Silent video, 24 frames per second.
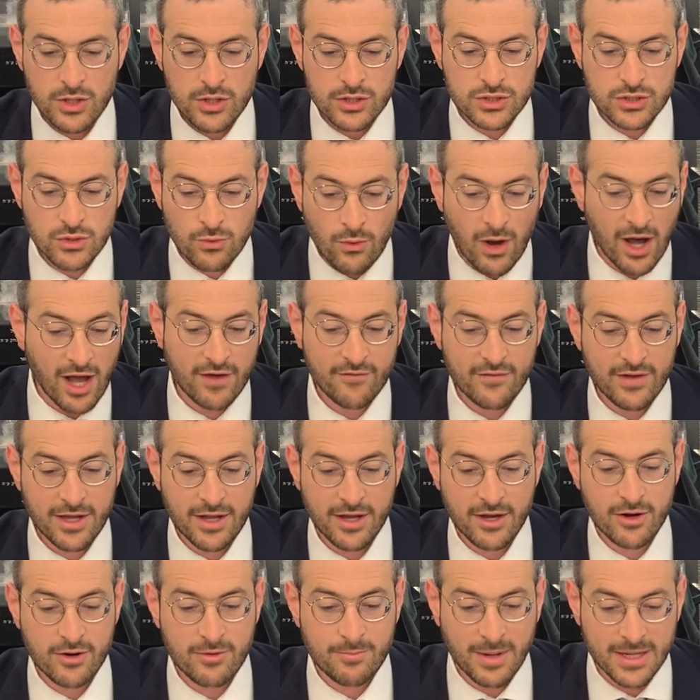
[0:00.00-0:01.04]
So why over
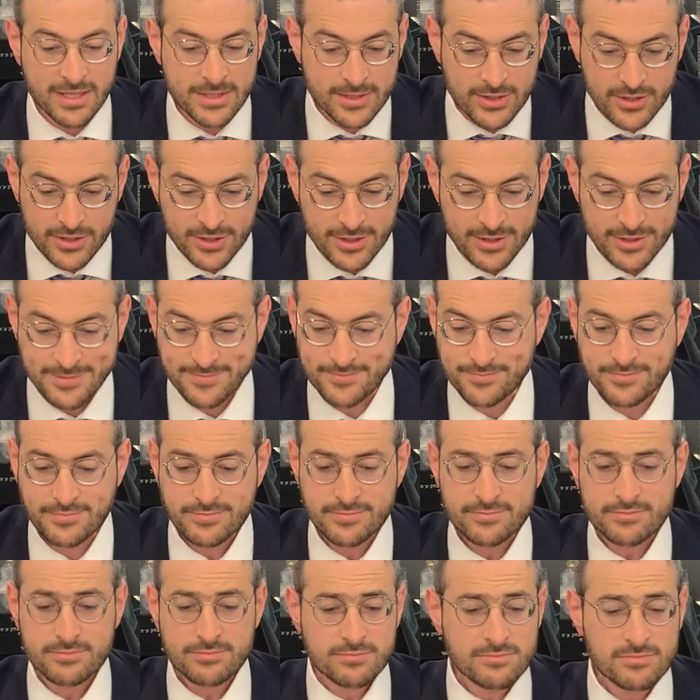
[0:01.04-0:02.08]
here by sukkah
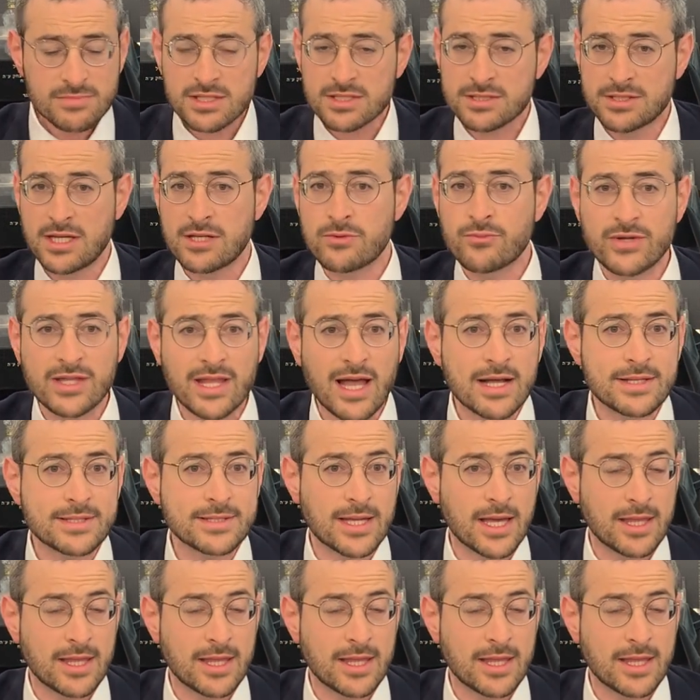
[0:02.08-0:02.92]
did we not